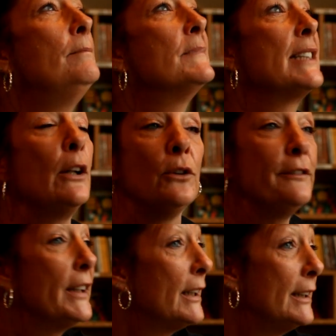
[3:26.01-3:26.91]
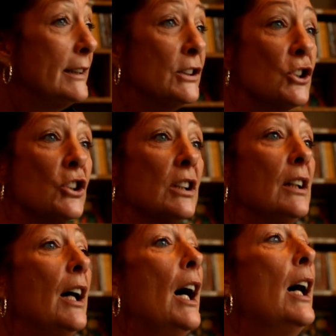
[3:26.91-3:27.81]
Scioto Village,
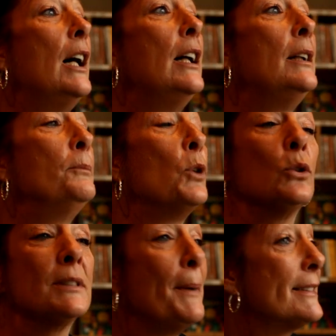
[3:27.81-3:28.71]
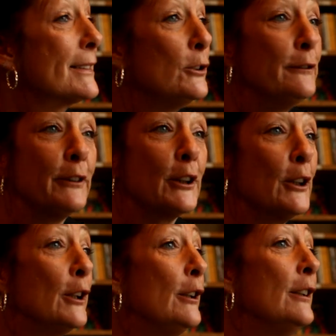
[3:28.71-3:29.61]
Rosemont School for
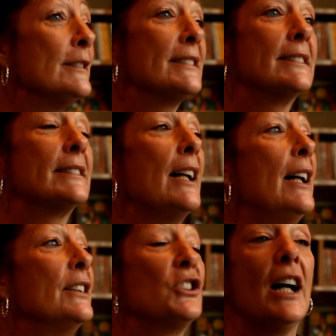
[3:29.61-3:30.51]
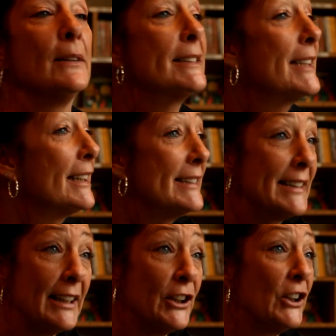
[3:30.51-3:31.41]
Girls, Child Study
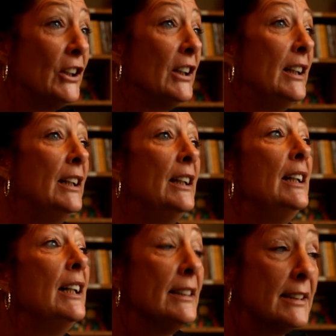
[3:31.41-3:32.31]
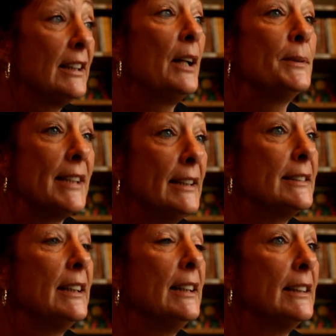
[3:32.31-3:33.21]
Center, until I was
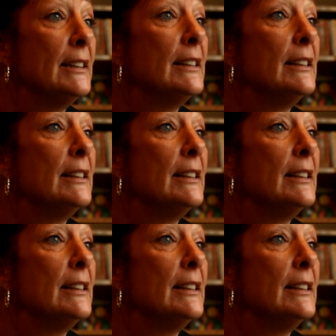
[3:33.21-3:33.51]
18.